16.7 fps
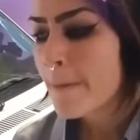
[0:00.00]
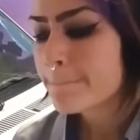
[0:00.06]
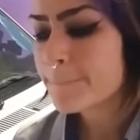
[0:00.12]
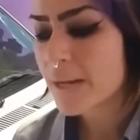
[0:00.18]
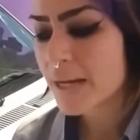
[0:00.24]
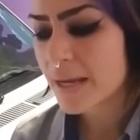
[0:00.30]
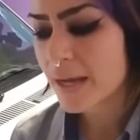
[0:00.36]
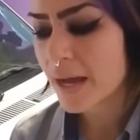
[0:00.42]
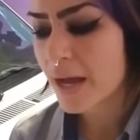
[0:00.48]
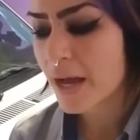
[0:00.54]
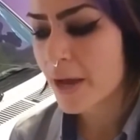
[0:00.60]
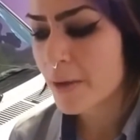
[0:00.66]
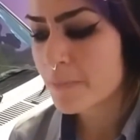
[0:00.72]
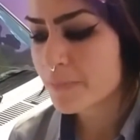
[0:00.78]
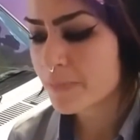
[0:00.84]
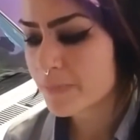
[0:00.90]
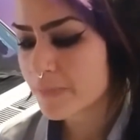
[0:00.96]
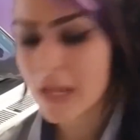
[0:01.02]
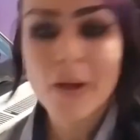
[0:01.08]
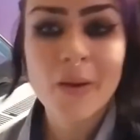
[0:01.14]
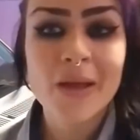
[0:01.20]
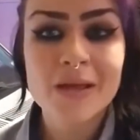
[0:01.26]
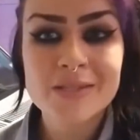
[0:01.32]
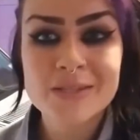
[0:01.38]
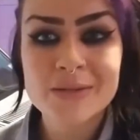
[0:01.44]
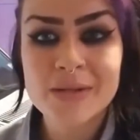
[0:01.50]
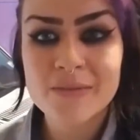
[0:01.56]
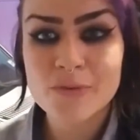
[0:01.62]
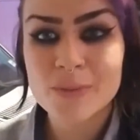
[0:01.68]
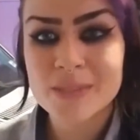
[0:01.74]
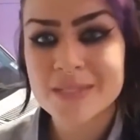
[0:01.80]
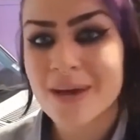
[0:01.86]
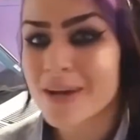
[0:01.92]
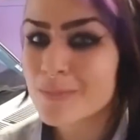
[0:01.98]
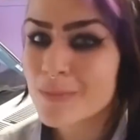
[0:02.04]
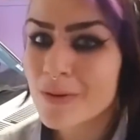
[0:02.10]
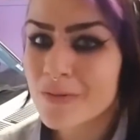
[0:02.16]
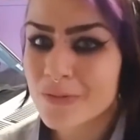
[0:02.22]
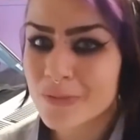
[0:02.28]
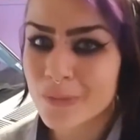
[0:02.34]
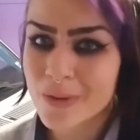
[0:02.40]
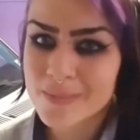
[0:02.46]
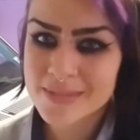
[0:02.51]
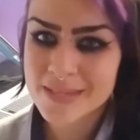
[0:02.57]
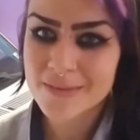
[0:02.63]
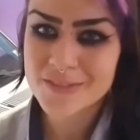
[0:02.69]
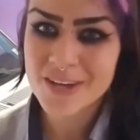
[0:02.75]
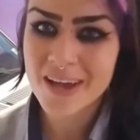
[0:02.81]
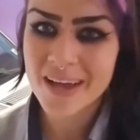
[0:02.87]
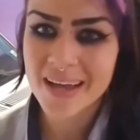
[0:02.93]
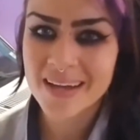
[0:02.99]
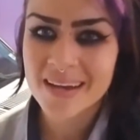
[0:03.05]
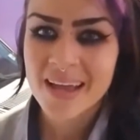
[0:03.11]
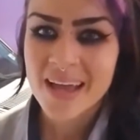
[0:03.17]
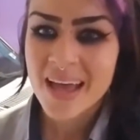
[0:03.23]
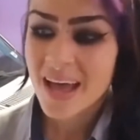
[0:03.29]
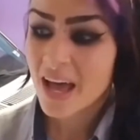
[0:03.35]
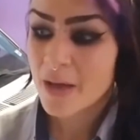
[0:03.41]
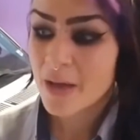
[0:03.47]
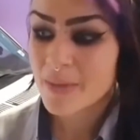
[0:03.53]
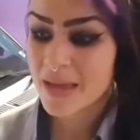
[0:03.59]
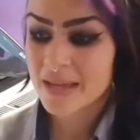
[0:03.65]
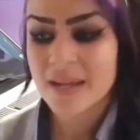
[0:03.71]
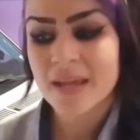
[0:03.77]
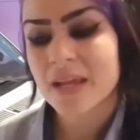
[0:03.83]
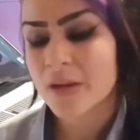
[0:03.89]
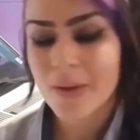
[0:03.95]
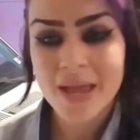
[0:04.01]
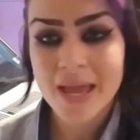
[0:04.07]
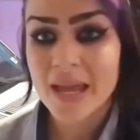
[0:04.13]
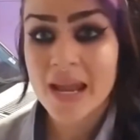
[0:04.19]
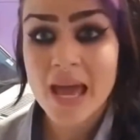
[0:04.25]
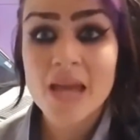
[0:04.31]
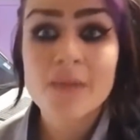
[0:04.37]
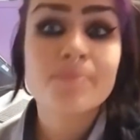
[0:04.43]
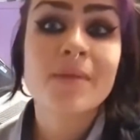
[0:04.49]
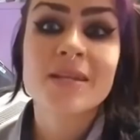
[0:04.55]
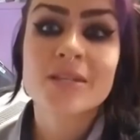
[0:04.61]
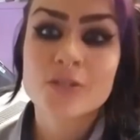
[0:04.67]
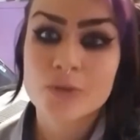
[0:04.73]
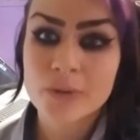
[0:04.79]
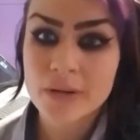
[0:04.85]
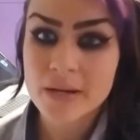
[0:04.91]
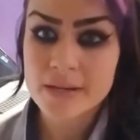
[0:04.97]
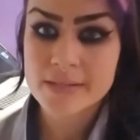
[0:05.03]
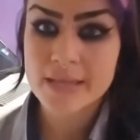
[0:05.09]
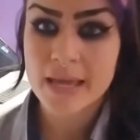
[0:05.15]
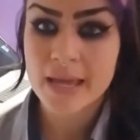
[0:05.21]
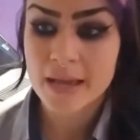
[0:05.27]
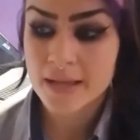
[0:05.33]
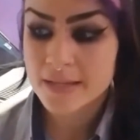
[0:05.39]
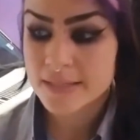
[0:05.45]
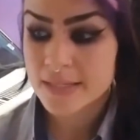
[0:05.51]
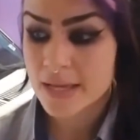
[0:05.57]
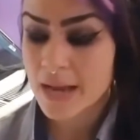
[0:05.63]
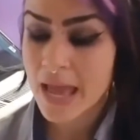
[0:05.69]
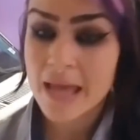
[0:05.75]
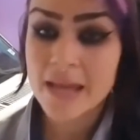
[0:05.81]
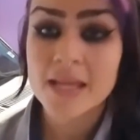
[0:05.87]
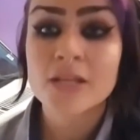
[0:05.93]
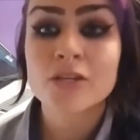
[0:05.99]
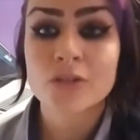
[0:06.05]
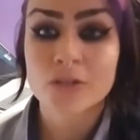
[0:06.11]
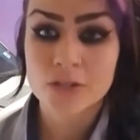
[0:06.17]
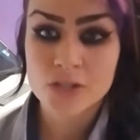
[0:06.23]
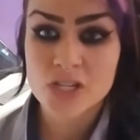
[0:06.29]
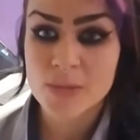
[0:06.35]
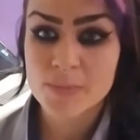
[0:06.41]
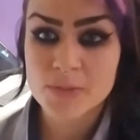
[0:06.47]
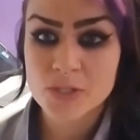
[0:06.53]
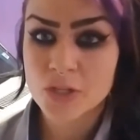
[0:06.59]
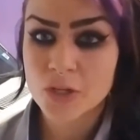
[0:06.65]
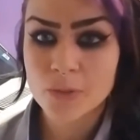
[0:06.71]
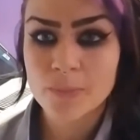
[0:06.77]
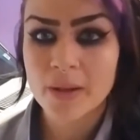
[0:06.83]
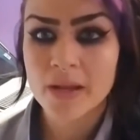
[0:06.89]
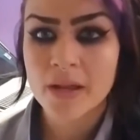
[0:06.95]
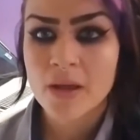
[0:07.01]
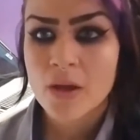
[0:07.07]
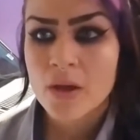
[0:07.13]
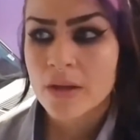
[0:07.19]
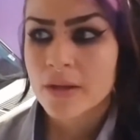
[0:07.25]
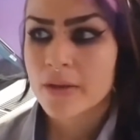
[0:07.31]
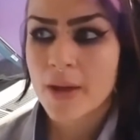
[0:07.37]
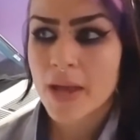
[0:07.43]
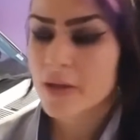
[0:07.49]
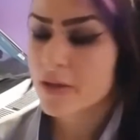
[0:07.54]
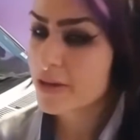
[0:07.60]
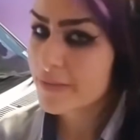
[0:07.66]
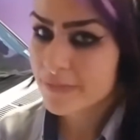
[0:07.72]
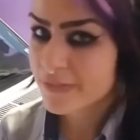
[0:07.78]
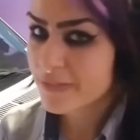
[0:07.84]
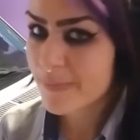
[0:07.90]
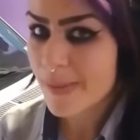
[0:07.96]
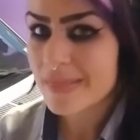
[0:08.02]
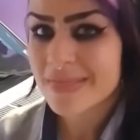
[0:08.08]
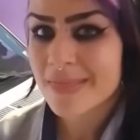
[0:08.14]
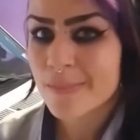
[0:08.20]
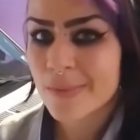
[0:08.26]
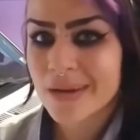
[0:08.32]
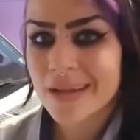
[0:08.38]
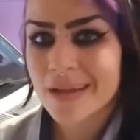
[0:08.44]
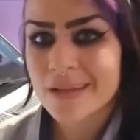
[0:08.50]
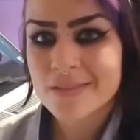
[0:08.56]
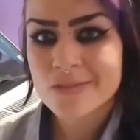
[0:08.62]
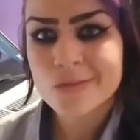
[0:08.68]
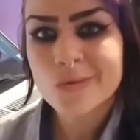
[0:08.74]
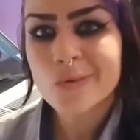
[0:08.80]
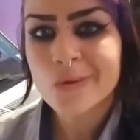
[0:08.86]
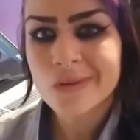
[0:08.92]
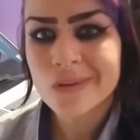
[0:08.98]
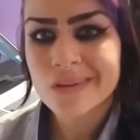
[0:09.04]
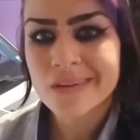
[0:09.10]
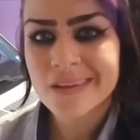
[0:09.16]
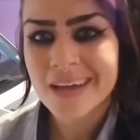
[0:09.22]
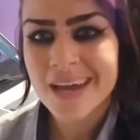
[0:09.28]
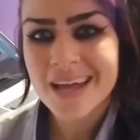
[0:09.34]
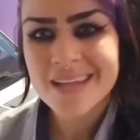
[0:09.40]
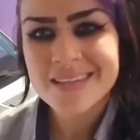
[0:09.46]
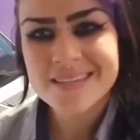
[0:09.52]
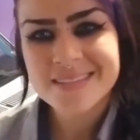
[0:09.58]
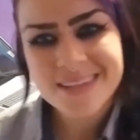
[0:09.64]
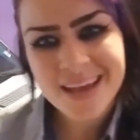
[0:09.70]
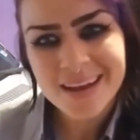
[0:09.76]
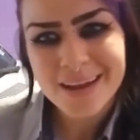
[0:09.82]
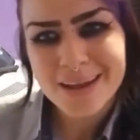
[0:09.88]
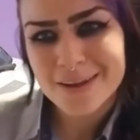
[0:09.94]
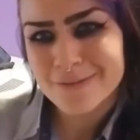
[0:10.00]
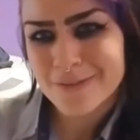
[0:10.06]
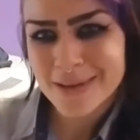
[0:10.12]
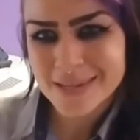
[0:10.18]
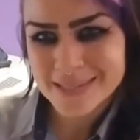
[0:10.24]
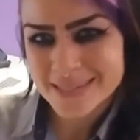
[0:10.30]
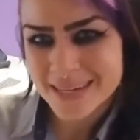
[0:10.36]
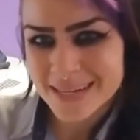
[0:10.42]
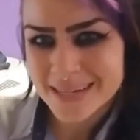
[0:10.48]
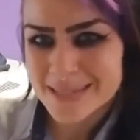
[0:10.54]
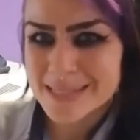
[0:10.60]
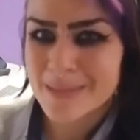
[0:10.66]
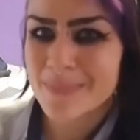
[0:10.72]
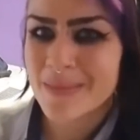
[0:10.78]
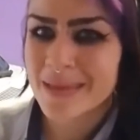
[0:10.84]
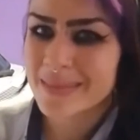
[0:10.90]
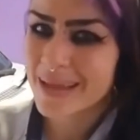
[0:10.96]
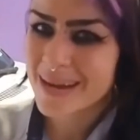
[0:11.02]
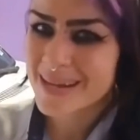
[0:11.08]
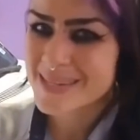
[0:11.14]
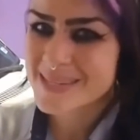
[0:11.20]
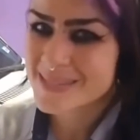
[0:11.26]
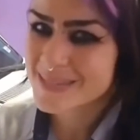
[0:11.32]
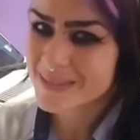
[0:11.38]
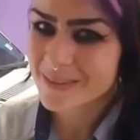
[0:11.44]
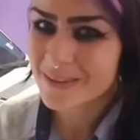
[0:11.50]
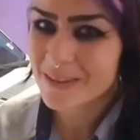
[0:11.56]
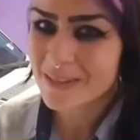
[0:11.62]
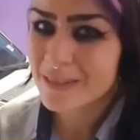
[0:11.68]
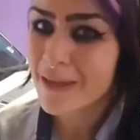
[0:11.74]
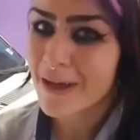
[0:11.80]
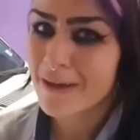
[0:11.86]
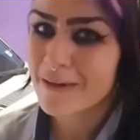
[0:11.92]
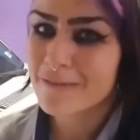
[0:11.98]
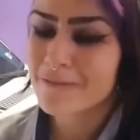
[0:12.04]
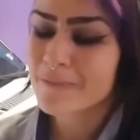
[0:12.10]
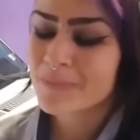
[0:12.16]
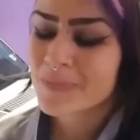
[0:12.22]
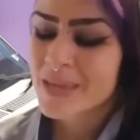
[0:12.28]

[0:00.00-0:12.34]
But, you know, I also never went to automotive school. I'm self-taught. And, you know, and I had mentors and I had internships too. But, you know, I could have spent the money on school. Instead, I invested it into something that I still love.